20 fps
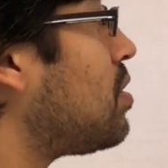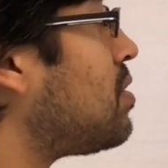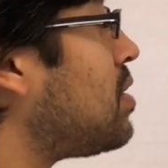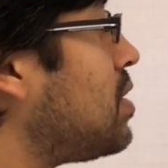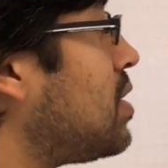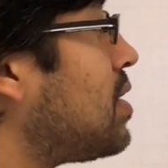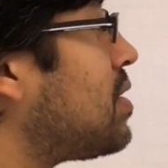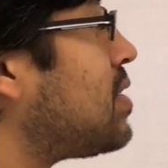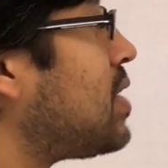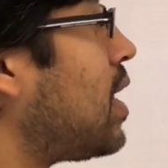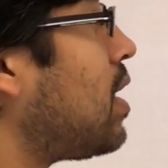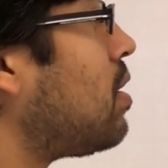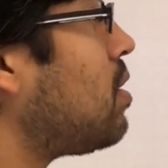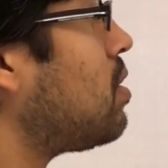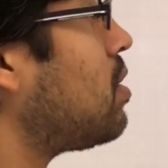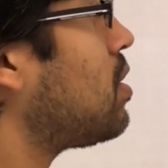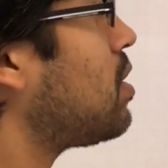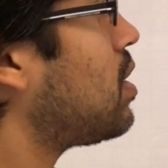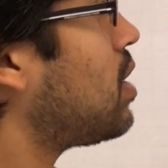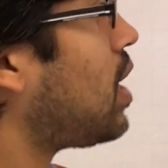in the cell,
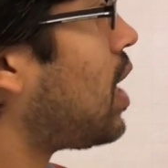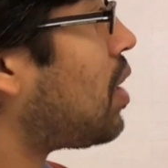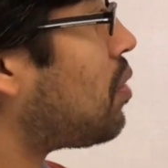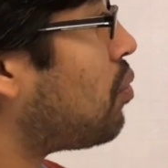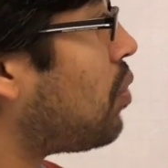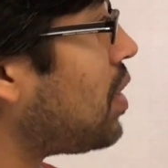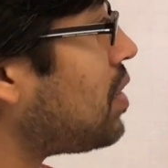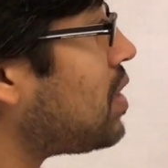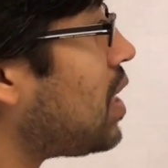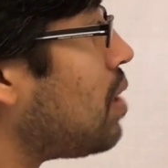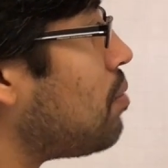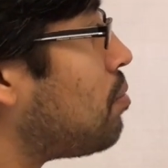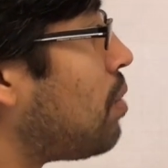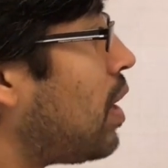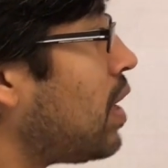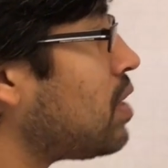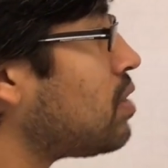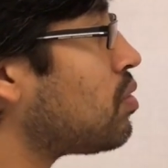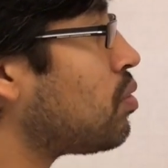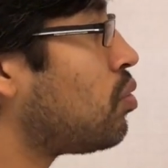and when they
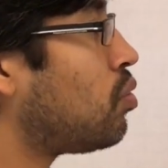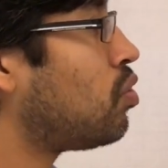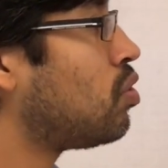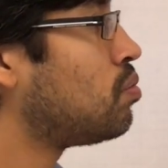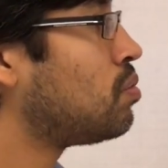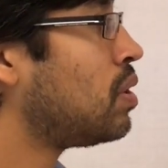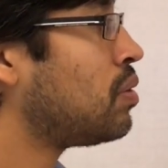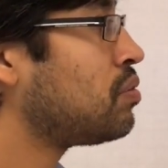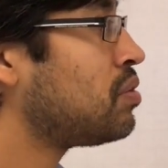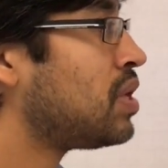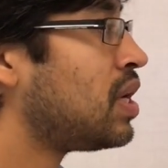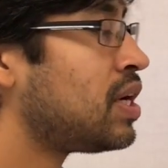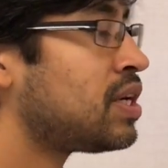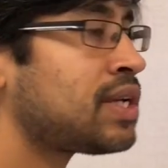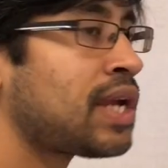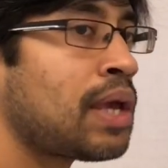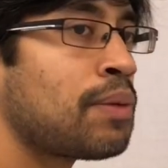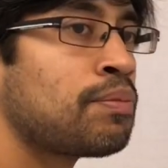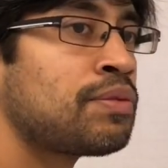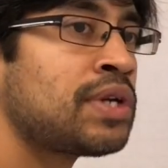bind the hormone, their
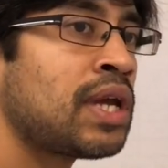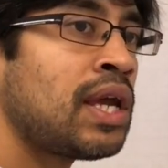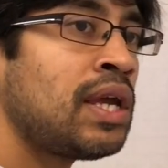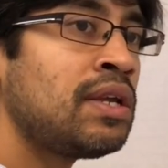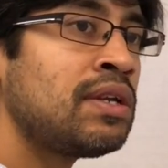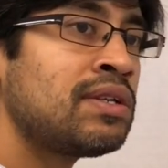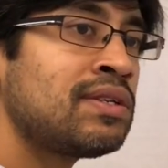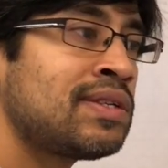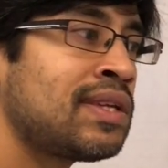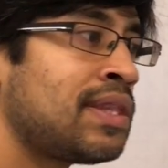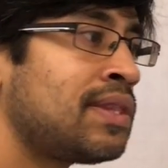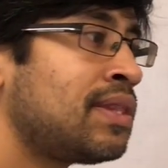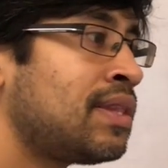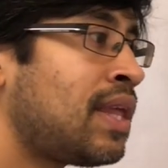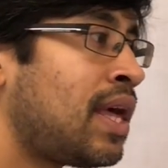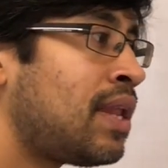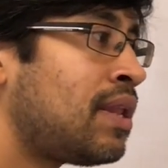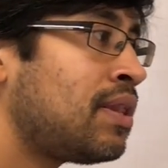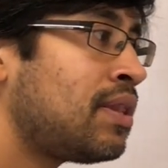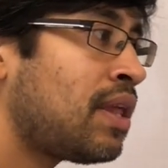shape changes, and
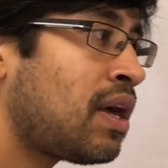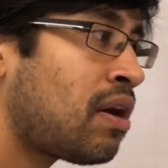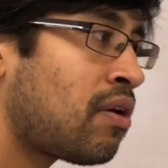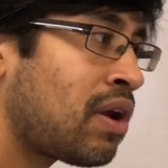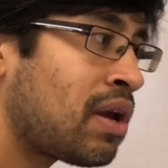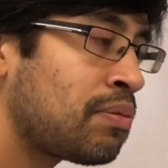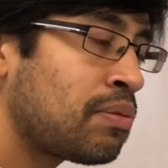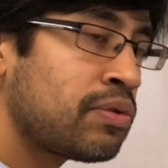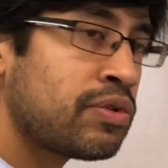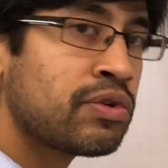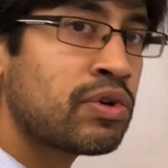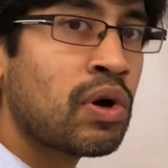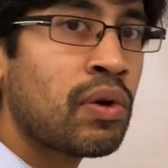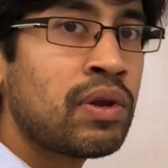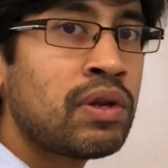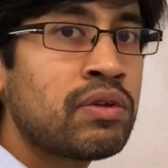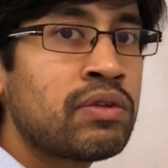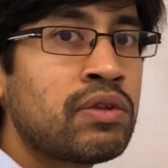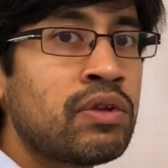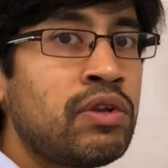then they are able to go
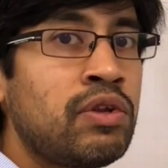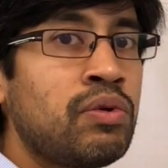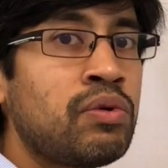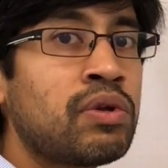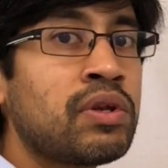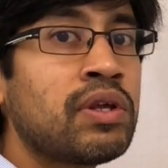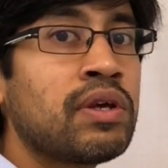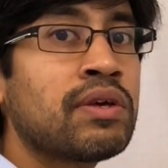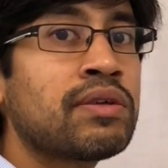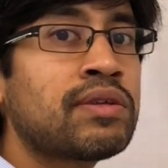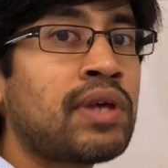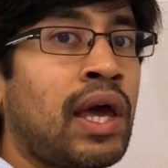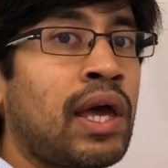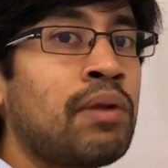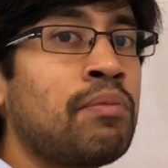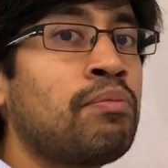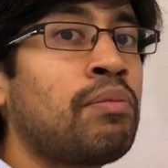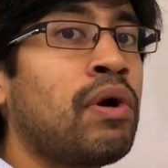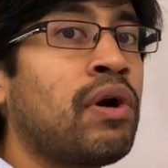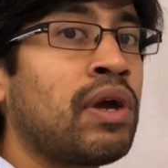into the nucleus
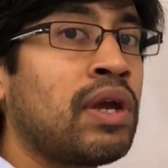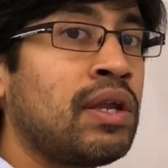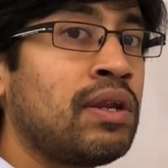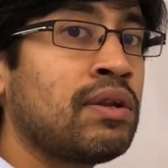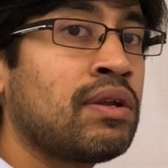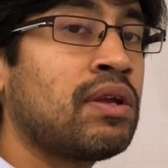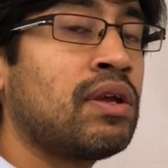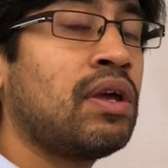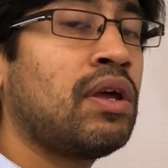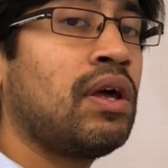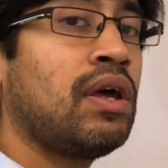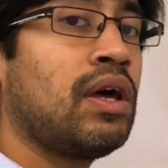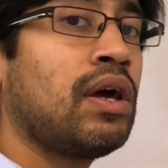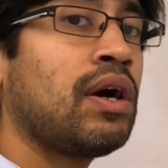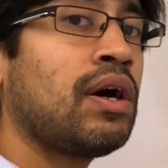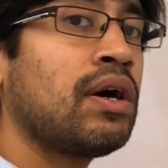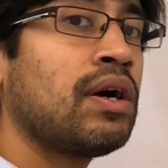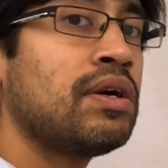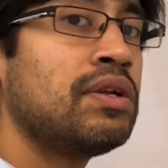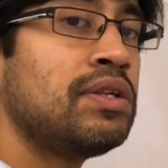and bind
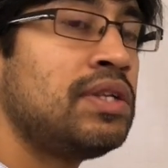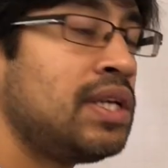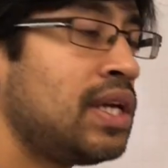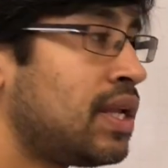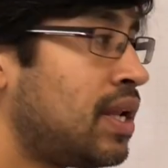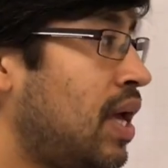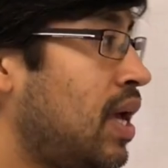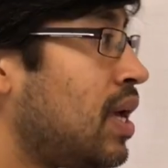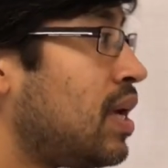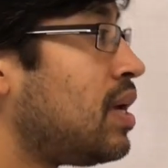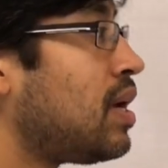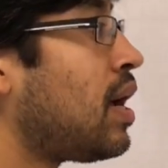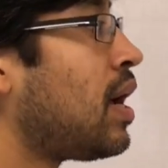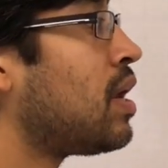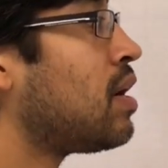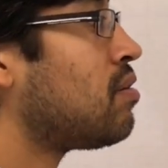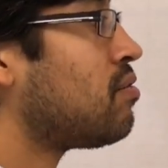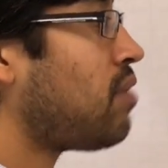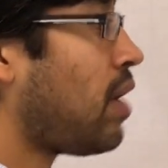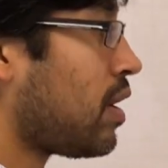DNA and
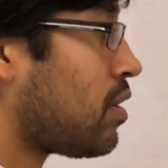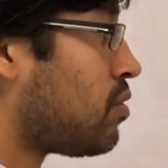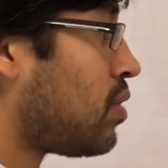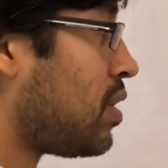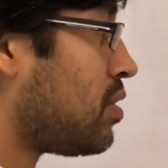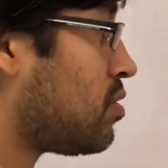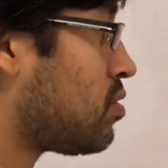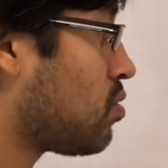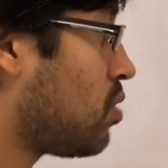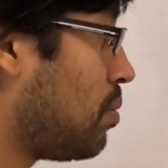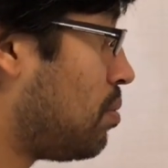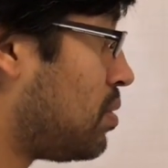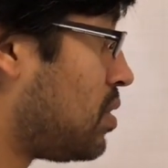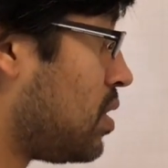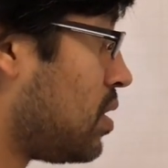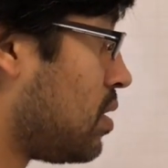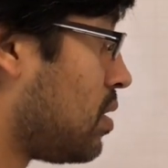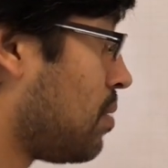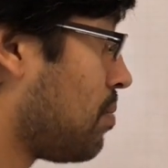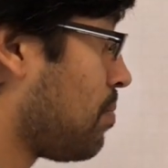affect
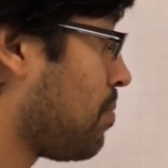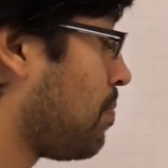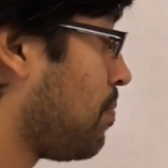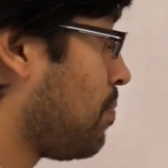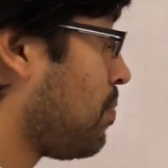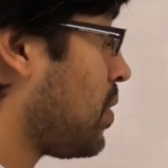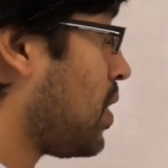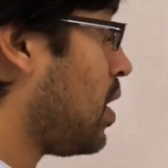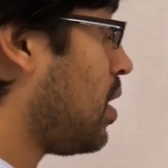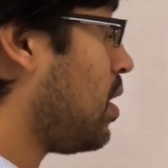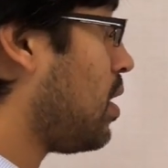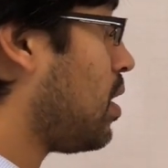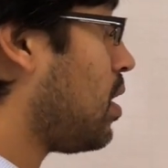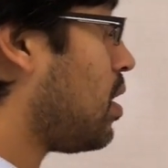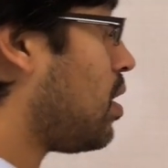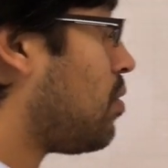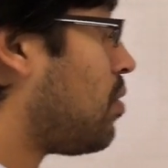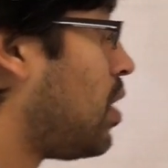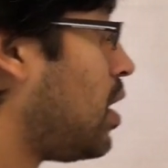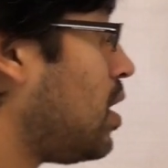transcription.
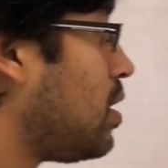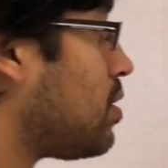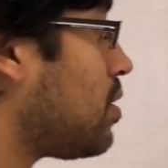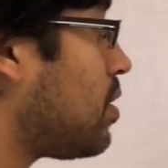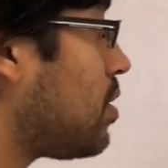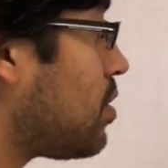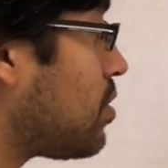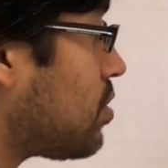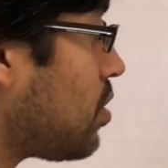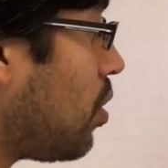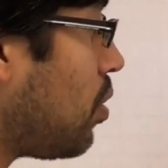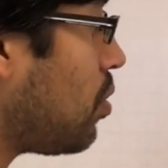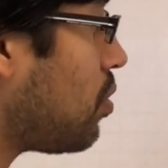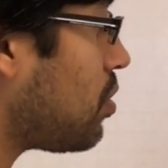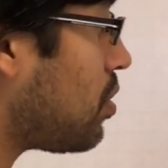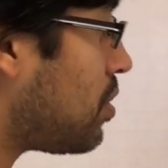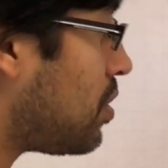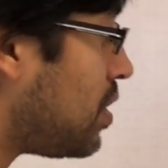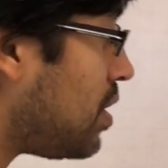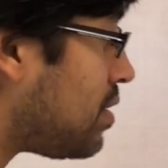Right?
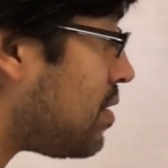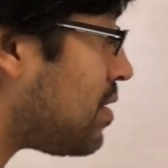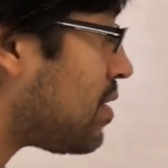So this is